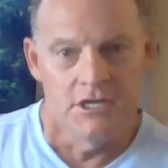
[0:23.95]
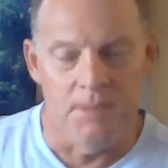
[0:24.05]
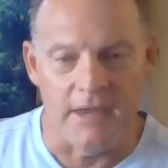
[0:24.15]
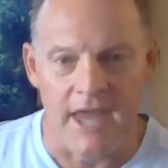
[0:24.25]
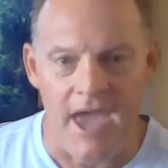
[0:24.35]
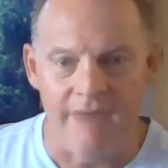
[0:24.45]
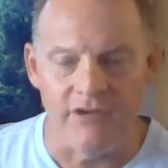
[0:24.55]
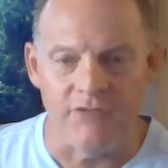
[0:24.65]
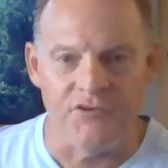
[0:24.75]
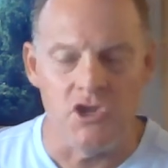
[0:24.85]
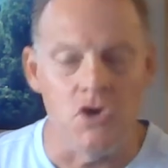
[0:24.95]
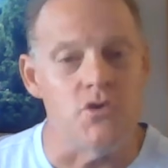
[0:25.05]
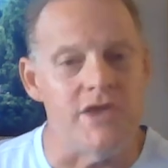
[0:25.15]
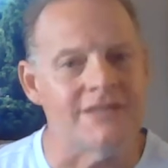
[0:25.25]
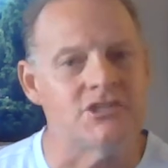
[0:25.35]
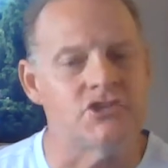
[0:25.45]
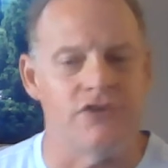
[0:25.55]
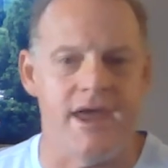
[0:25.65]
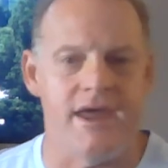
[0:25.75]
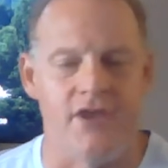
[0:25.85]
Speaking of having it for you,
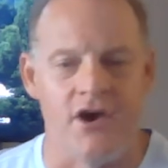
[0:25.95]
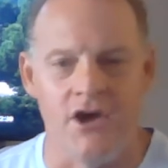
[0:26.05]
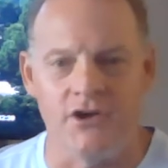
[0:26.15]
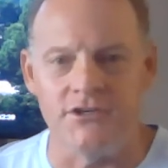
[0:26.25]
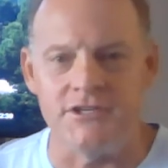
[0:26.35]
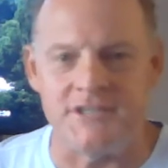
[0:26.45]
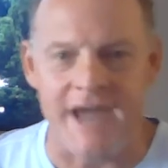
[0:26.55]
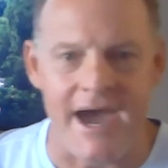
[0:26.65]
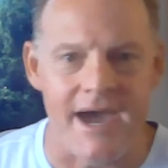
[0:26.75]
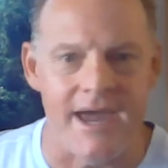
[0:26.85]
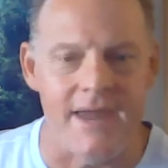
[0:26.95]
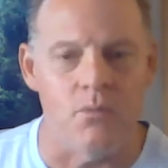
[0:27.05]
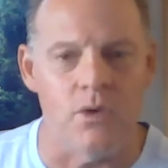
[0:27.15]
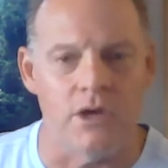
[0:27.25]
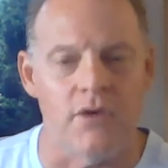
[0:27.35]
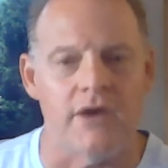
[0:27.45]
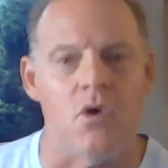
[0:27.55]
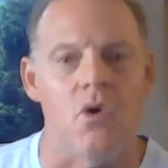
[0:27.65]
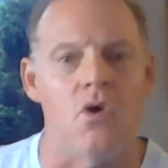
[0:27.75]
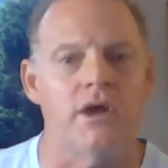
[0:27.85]
yesterday, the 100-dime winner on
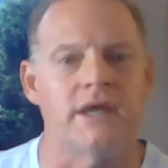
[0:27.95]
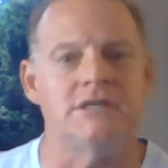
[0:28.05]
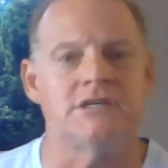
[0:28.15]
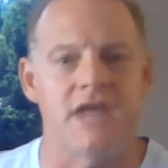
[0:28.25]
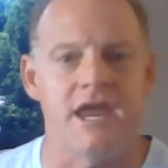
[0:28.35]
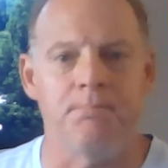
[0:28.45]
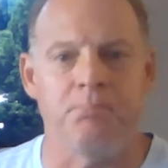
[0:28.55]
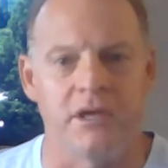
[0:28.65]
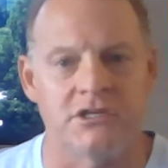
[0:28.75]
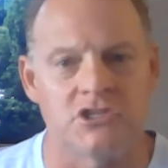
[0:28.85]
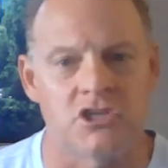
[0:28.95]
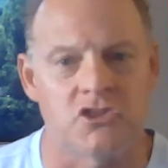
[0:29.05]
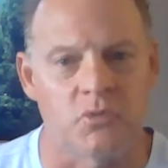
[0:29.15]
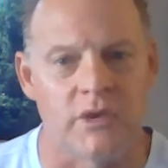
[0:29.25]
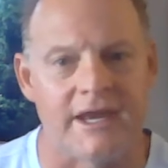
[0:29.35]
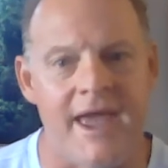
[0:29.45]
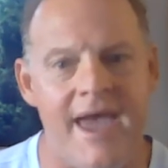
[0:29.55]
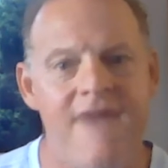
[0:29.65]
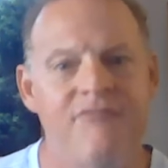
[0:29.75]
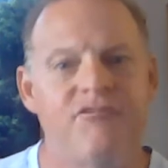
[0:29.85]
Oregon State plus the
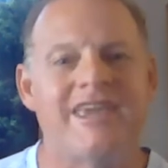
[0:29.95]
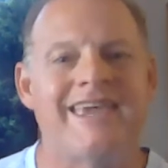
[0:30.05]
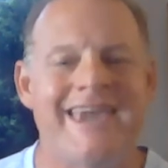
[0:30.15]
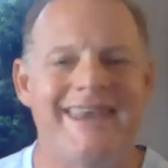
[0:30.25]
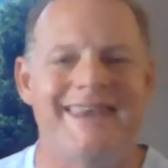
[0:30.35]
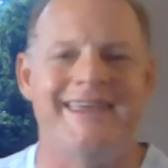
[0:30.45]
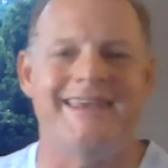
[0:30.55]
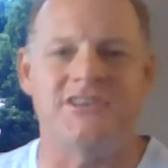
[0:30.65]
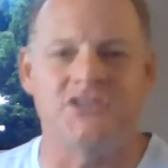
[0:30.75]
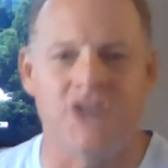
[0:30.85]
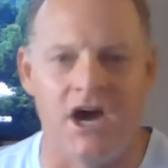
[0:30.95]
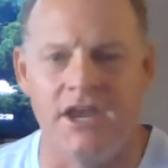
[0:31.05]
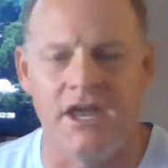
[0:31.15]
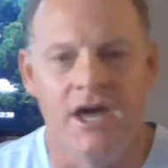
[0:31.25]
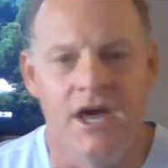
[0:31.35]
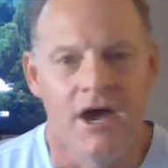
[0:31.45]
3.5, getting it done